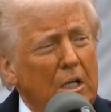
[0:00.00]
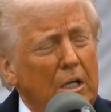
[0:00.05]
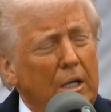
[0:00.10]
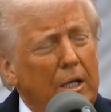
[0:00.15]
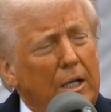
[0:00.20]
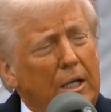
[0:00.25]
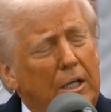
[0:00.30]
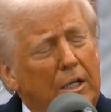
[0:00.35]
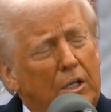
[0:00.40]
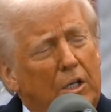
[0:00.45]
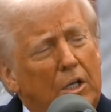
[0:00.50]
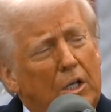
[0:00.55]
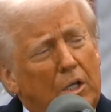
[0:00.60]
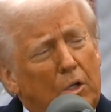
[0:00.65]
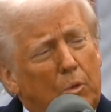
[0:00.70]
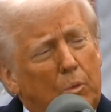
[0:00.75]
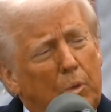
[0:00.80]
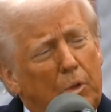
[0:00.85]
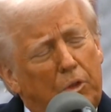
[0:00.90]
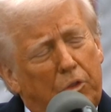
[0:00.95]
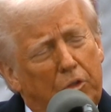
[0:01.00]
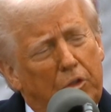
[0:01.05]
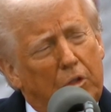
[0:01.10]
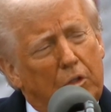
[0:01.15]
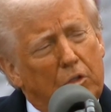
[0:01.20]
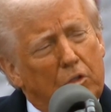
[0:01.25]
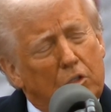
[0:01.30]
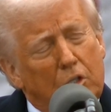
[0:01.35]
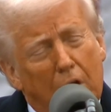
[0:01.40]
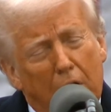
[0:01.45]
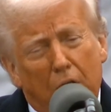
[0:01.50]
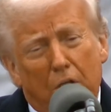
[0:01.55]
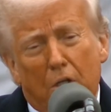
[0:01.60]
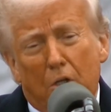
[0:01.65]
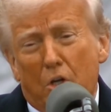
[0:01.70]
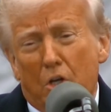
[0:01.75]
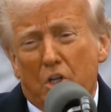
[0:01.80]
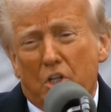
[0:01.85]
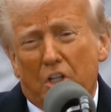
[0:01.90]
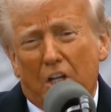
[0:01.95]
And with
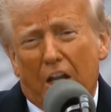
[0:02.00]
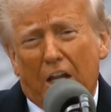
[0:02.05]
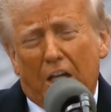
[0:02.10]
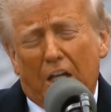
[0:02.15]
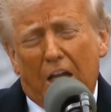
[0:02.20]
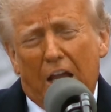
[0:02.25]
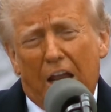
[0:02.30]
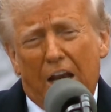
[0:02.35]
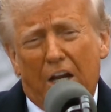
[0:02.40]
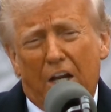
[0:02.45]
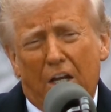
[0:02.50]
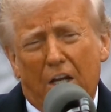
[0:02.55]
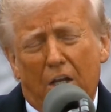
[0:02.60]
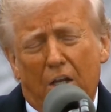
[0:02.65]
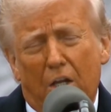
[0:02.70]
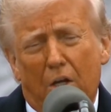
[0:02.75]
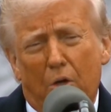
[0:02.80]
countries like Canada,